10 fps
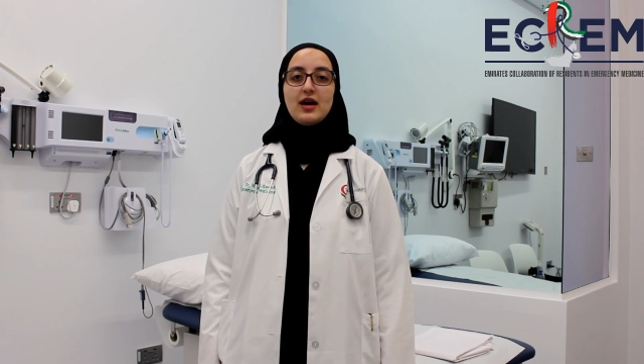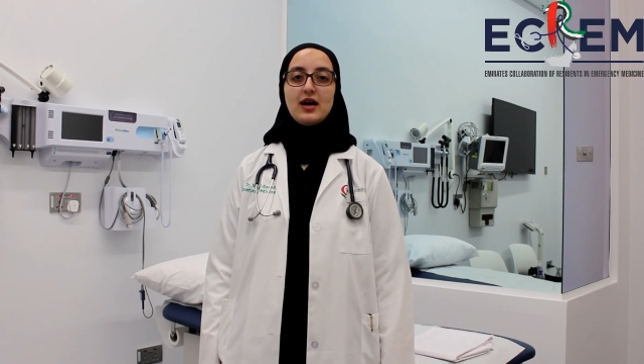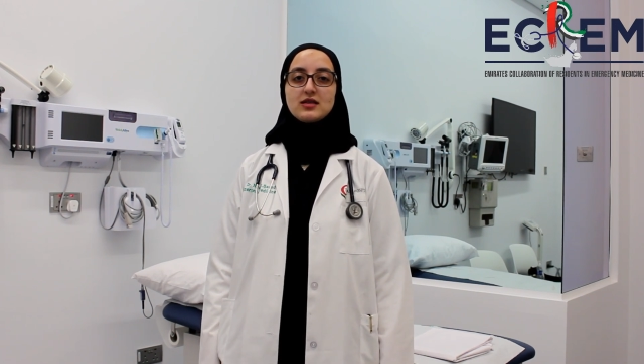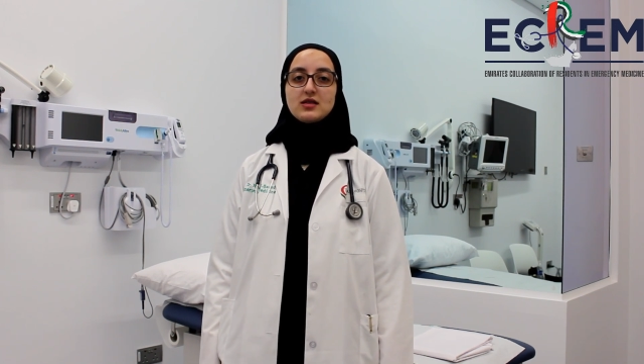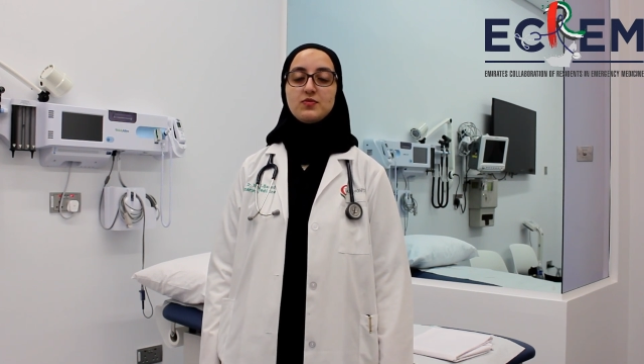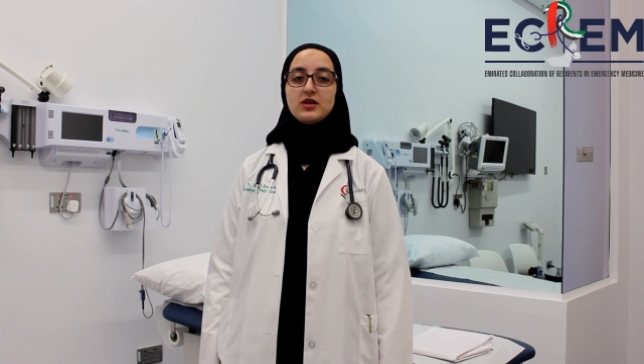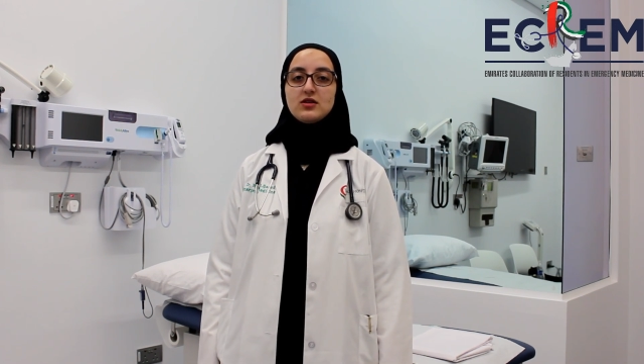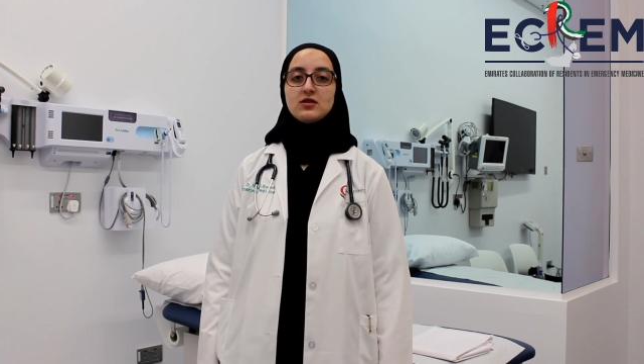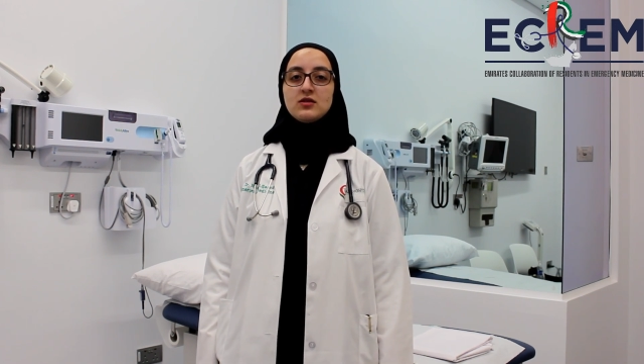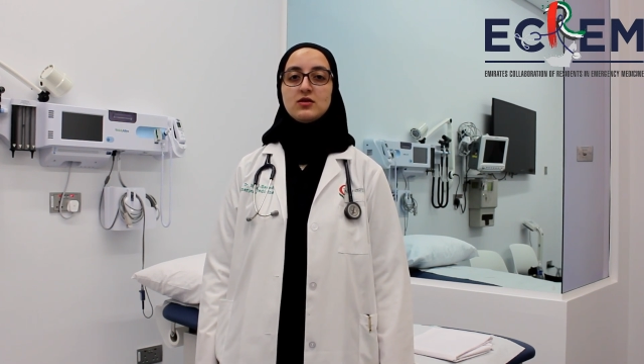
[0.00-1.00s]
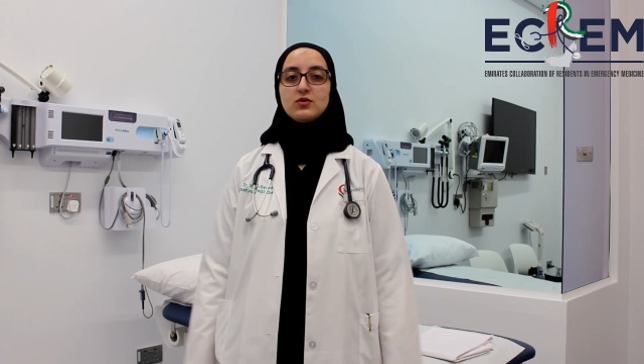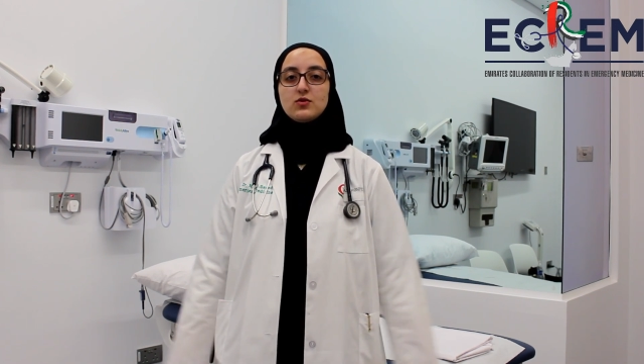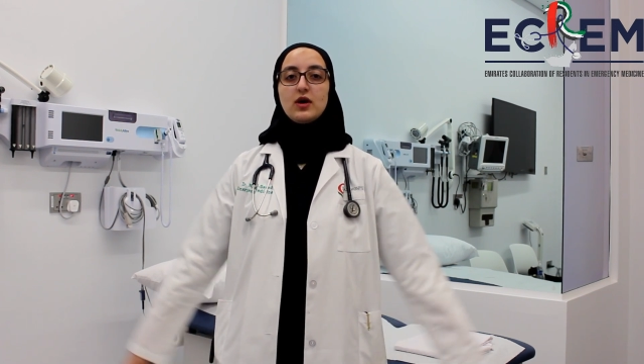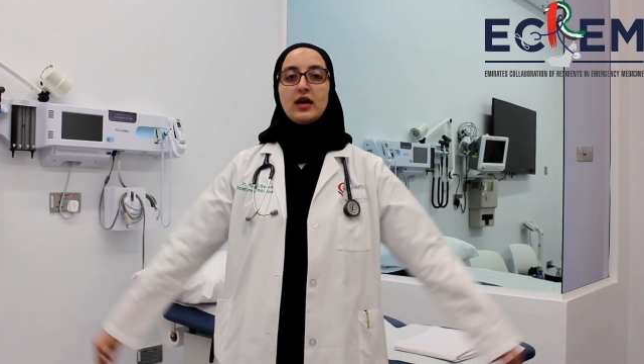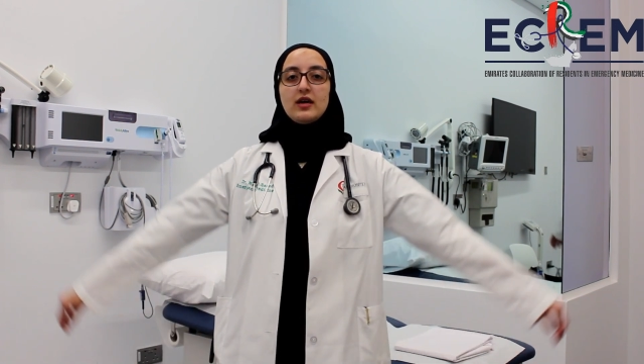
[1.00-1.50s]
Ask the patient
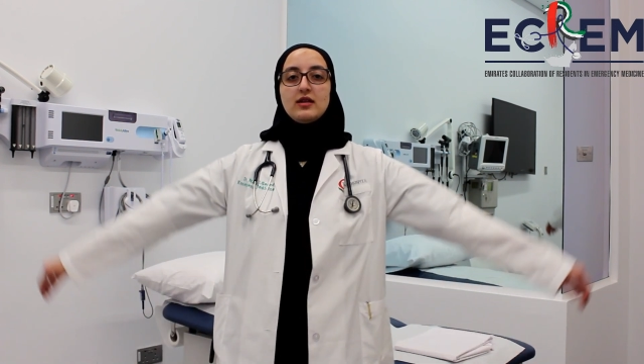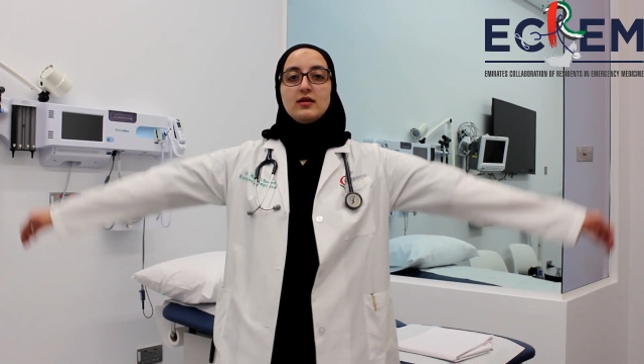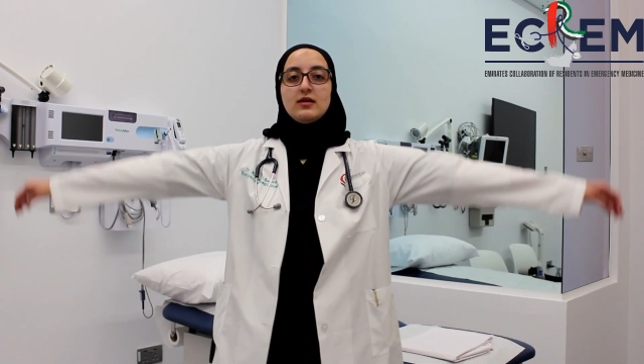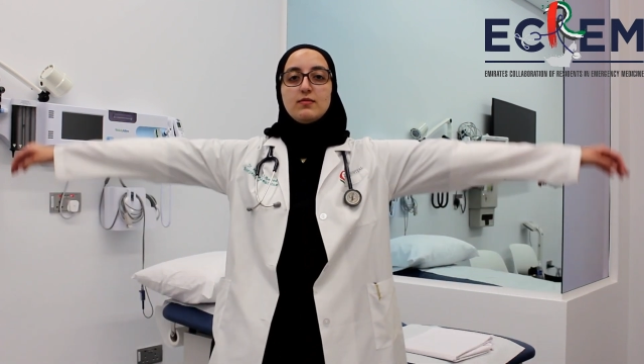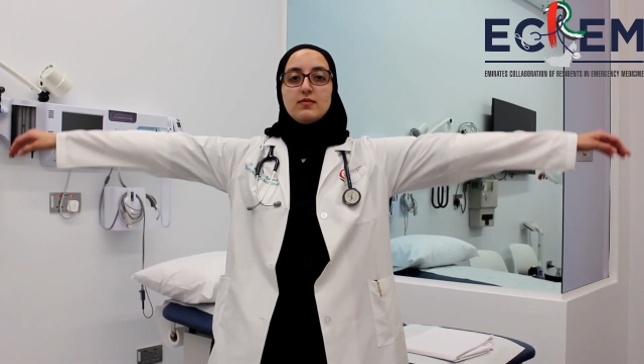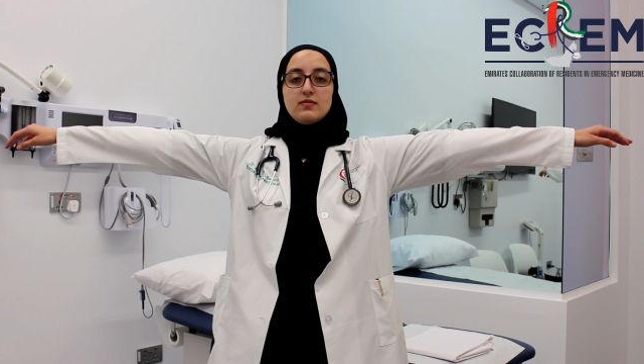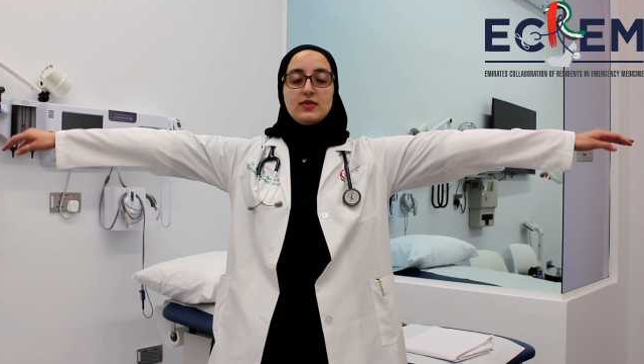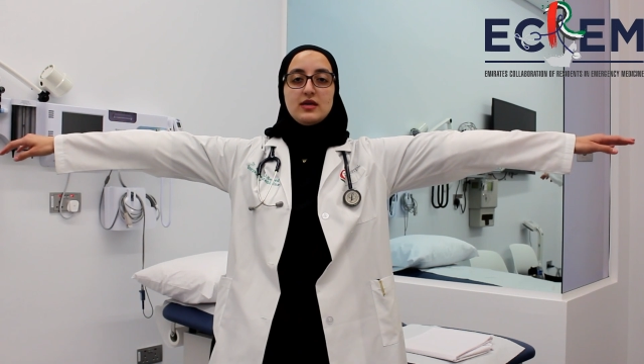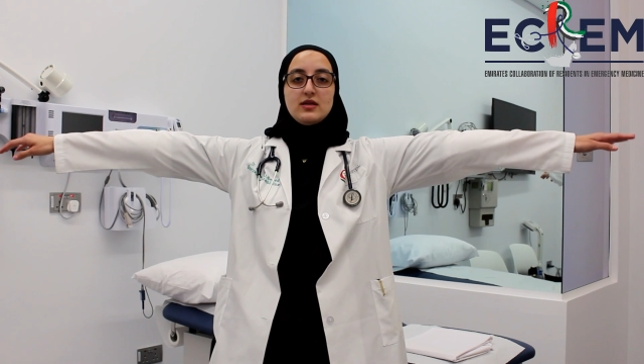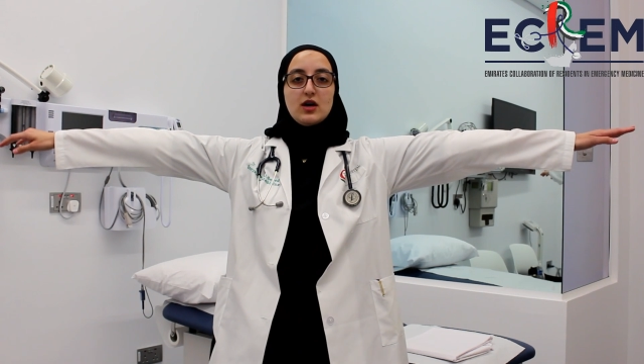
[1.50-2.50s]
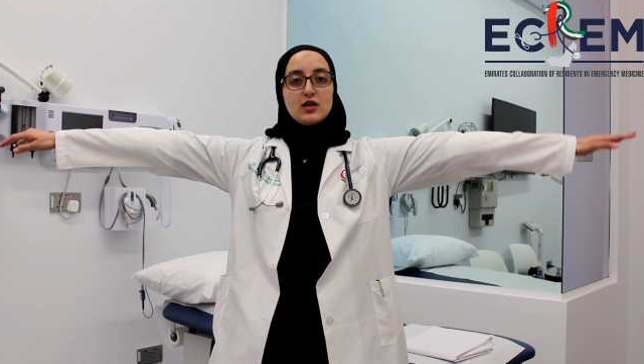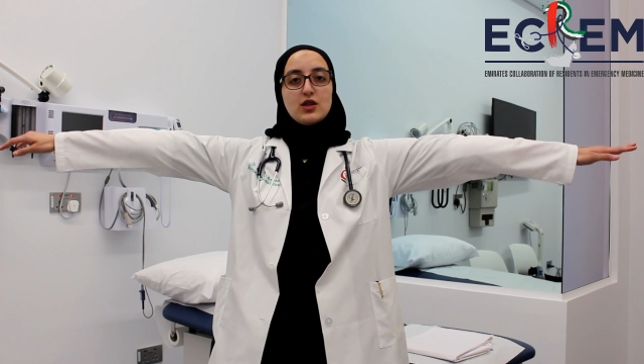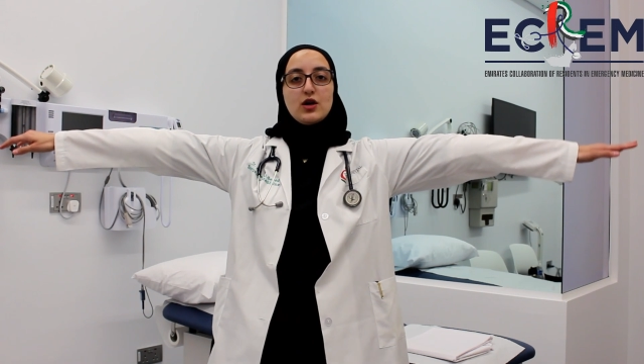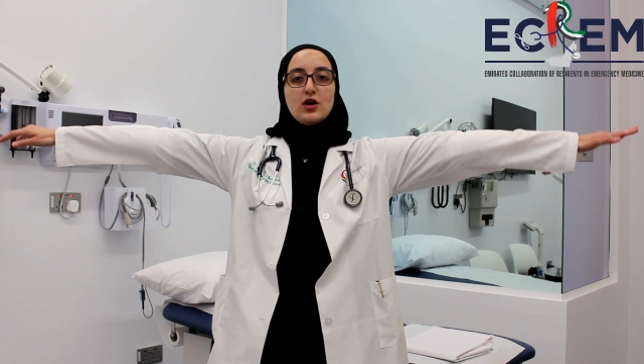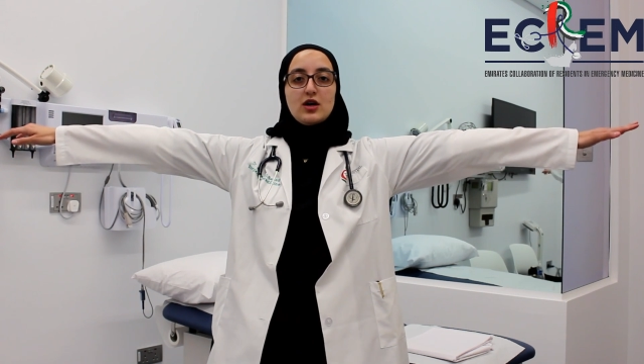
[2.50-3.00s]
to AB
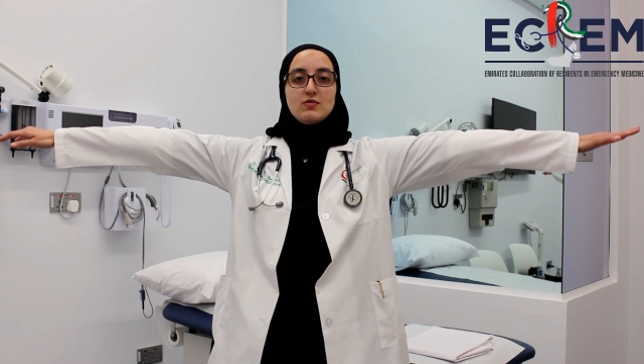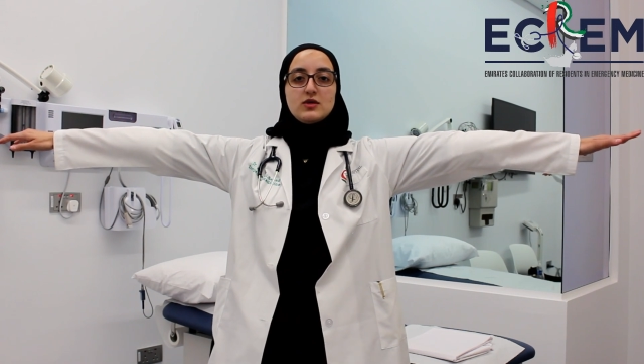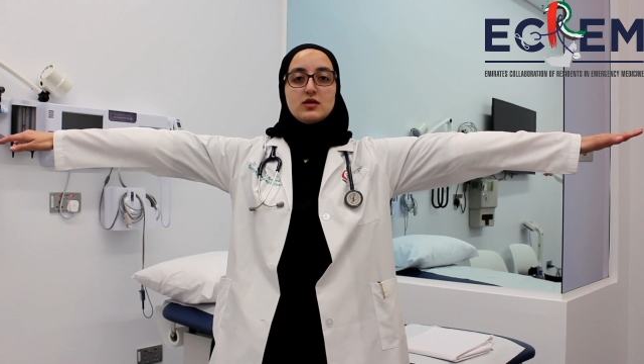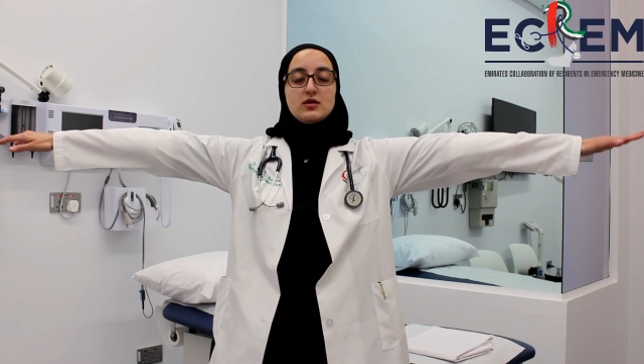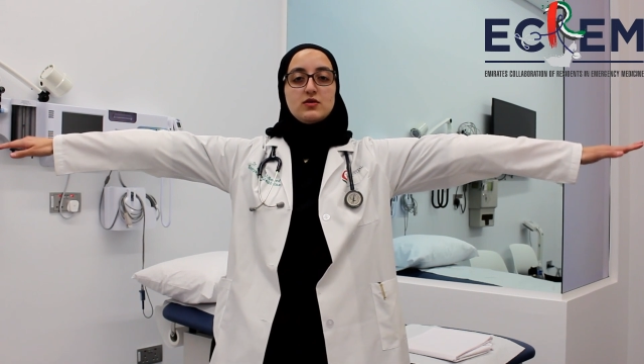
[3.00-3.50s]
duct the arms